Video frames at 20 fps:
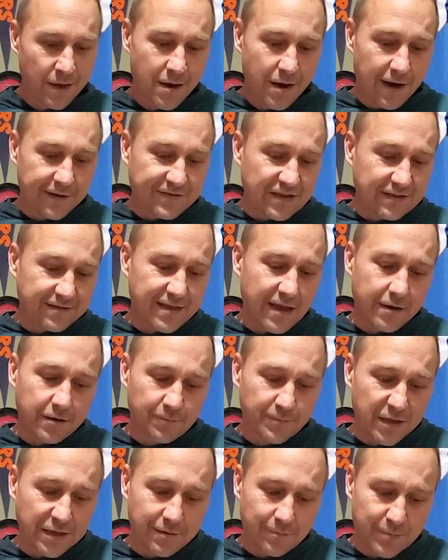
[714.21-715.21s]
I think that'll
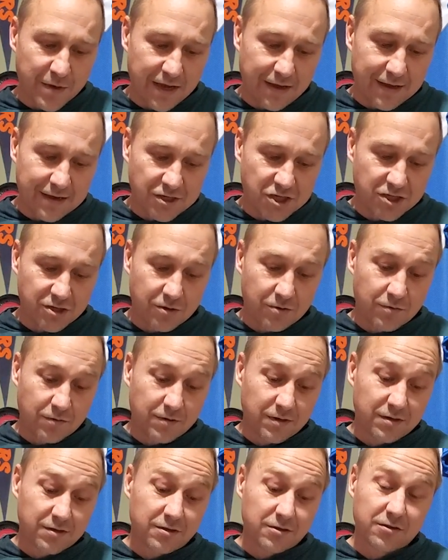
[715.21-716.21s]
be the big issue
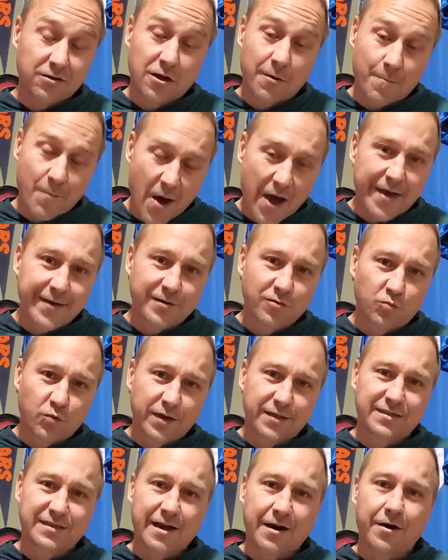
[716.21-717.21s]
combined
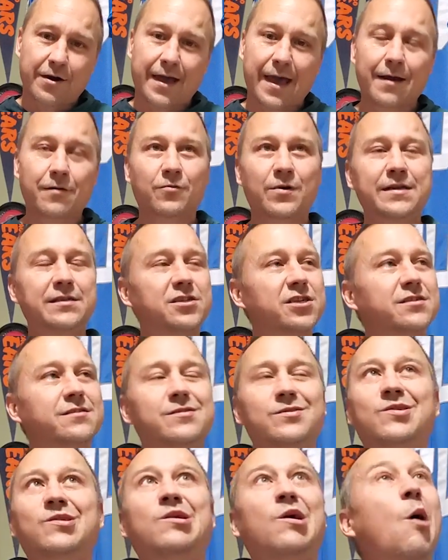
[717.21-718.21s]
with Derrick Henry
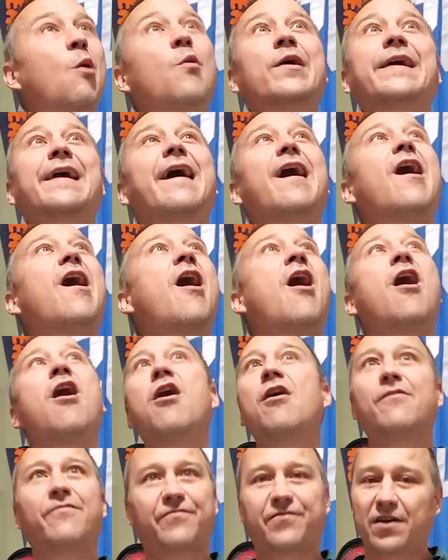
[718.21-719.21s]
just going
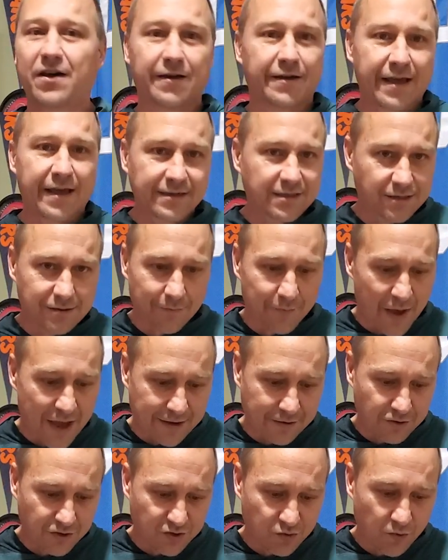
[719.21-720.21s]
off against the
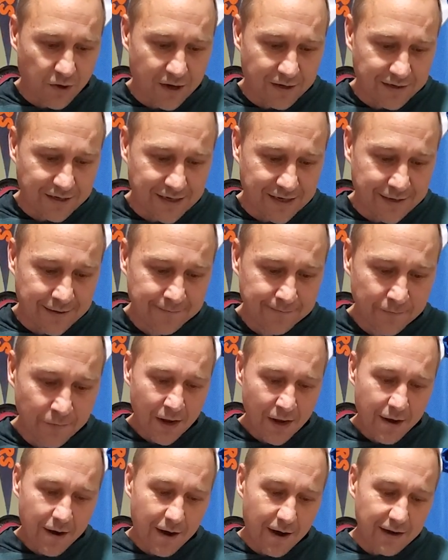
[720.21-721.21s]
Bengals run D.
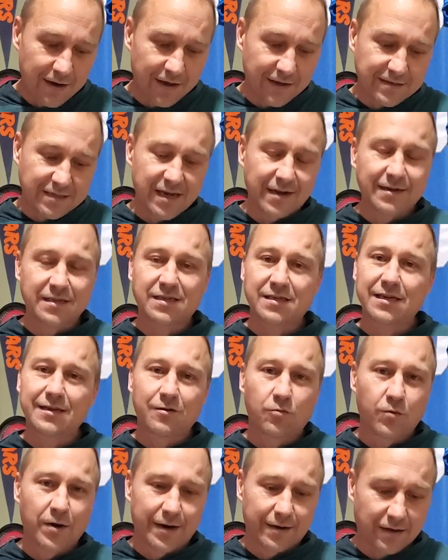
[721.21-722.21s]
I like Tennessee
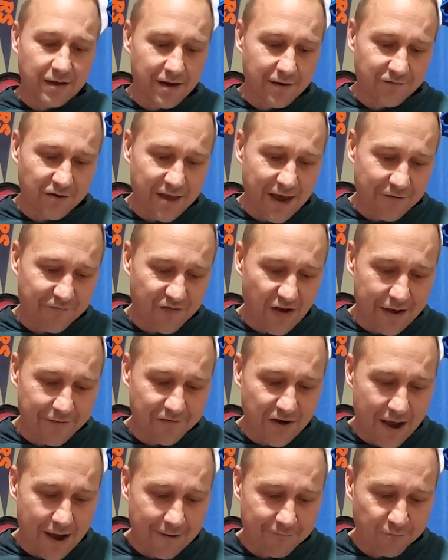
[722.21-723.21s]
to win and cover that five
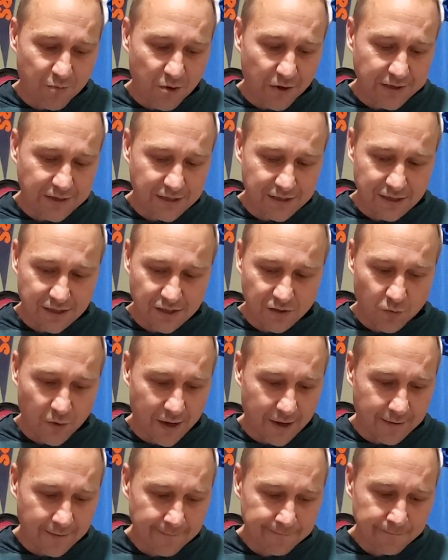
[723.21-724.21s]
and a half points this
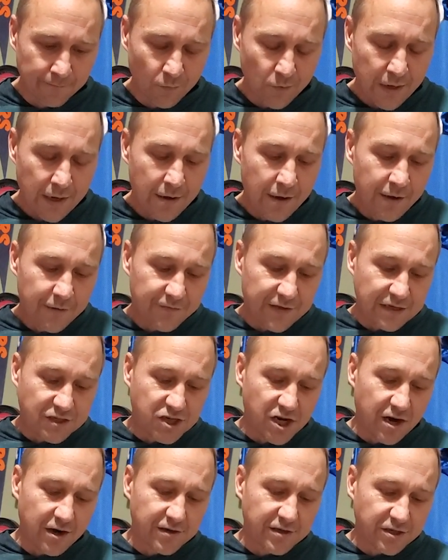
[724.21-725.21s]
week. The
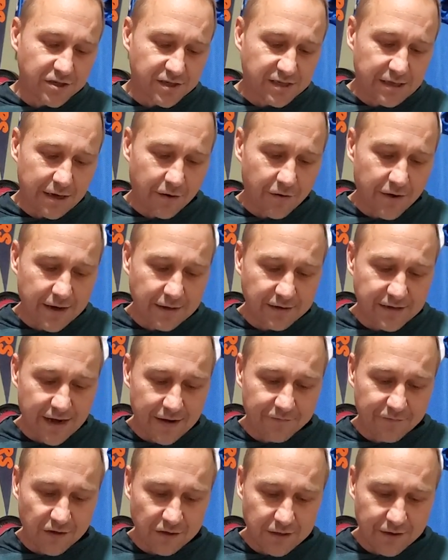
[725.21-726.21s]
Chargers, they're in
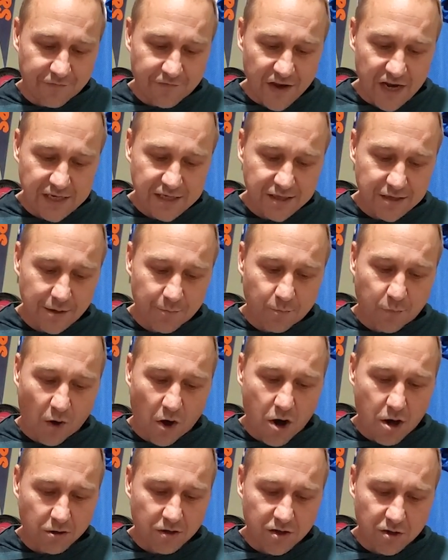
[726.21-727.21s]
Denver to face the
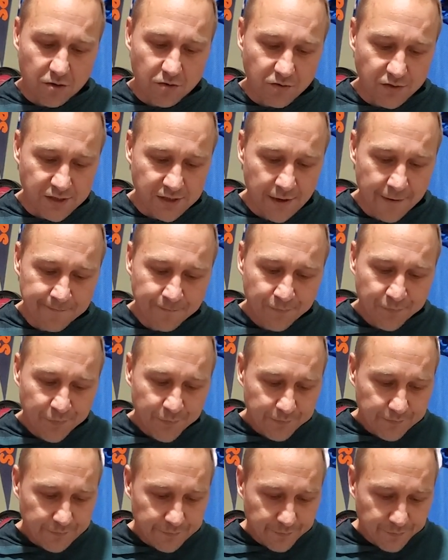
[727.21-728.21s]
Broncos.
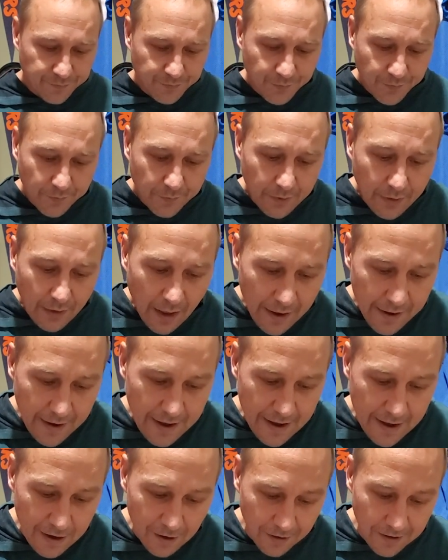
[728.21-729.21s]

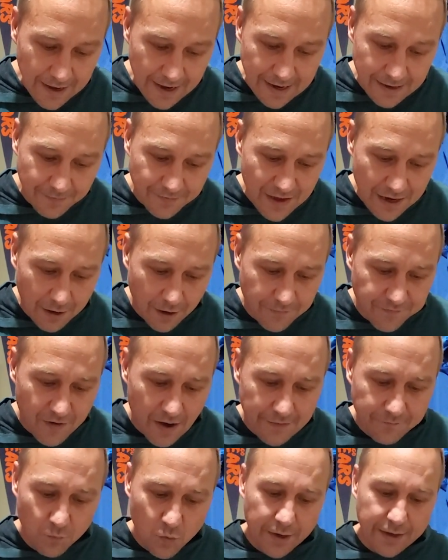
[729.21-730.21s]
LA, they are
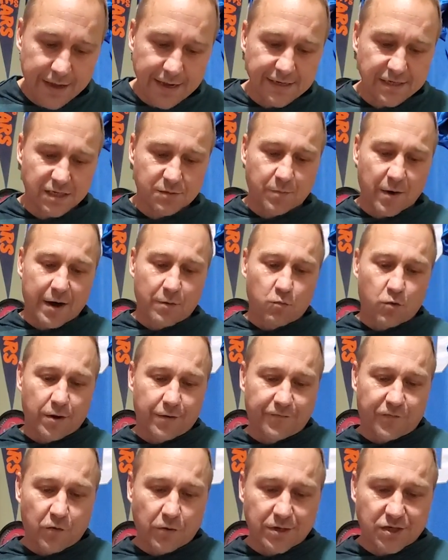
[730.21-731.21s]
5 and 1 against spread, 1
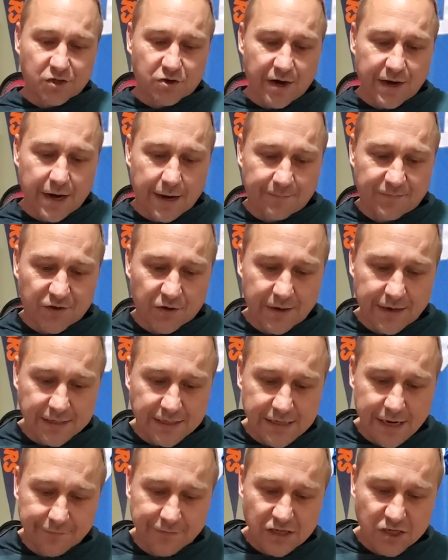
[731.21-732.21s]
and 4 straight up, 3 and
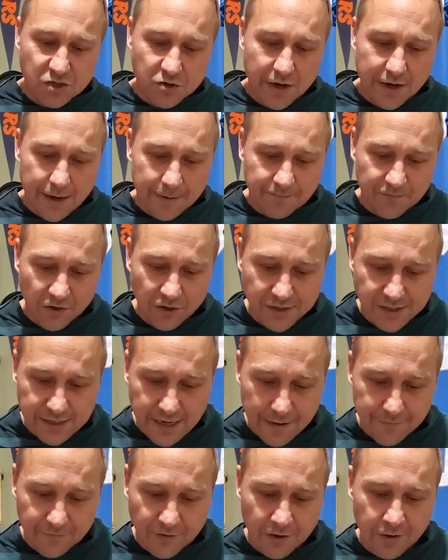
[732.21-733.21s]
7 straight up versus
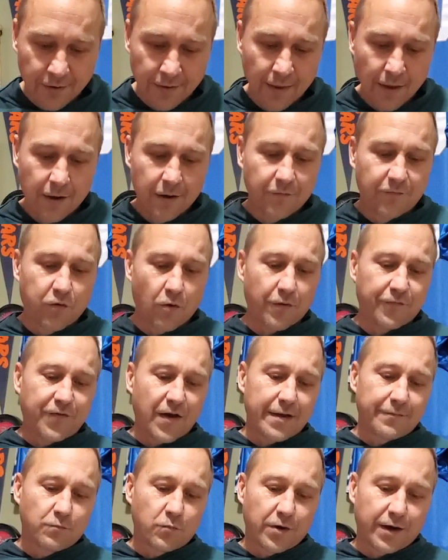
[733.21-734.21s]
Denver, 4
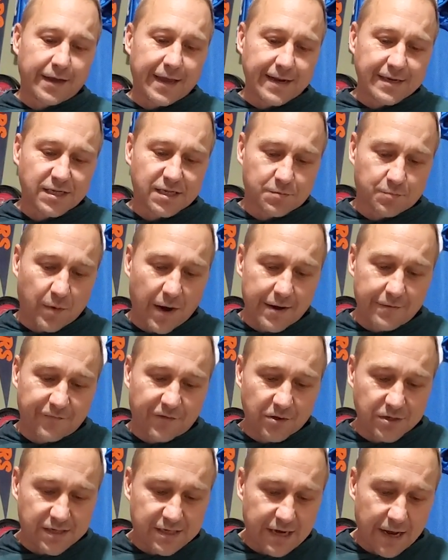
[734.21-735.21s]
5 and 1 against spread
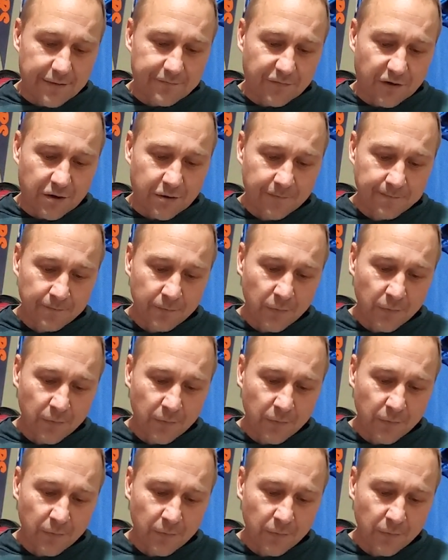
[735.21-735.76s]
versus Denver.